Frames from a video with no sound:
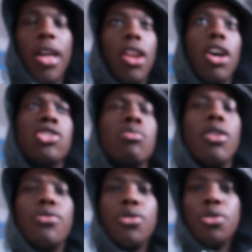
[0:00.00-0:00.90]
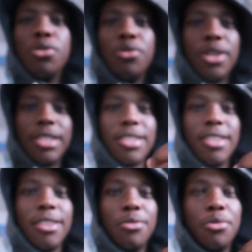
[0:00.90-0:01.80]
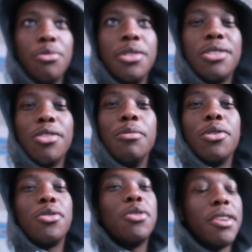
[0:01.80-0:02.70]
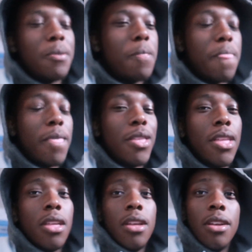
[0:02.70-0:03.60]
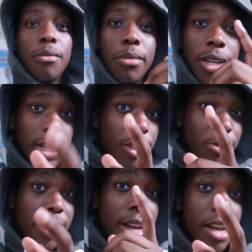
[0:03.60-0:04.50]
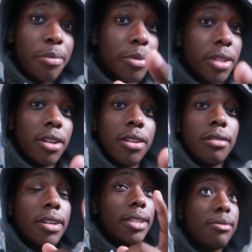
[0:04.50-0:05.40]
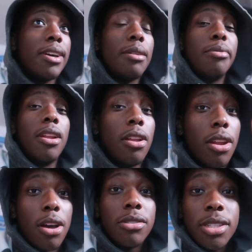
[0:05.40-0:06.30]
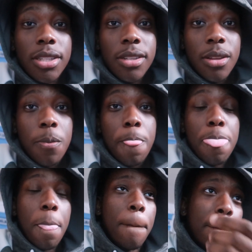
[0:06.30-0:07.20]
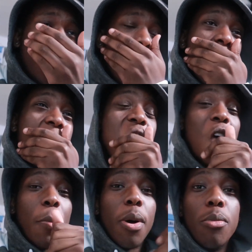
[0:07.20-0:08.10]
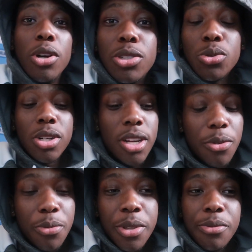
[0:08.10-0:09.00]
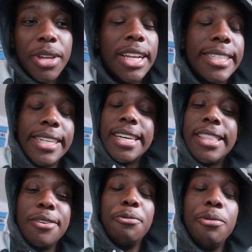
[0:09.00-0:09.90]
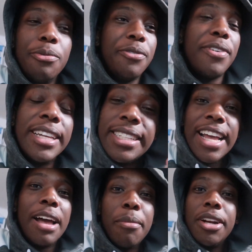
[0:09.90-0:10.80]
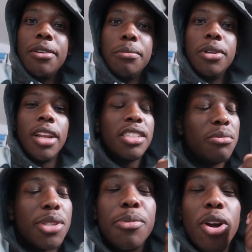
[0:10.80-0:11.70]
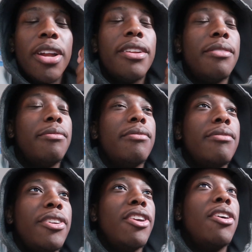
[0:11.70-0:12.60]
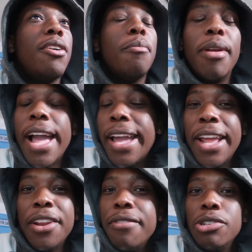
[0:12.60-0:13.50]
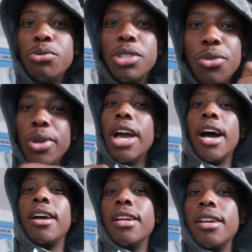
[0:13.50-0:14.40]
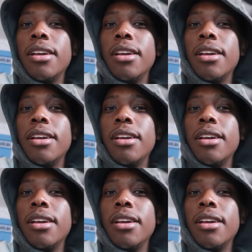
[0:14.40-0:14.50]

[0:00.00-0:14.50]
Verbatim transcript: I lost my phone right there when we stormed the court. But guess what happened, y'all? Guess what happened? I lost it. My boy Twine, we got together. We FaceTimed my number like some smart, young, black individuals that we are.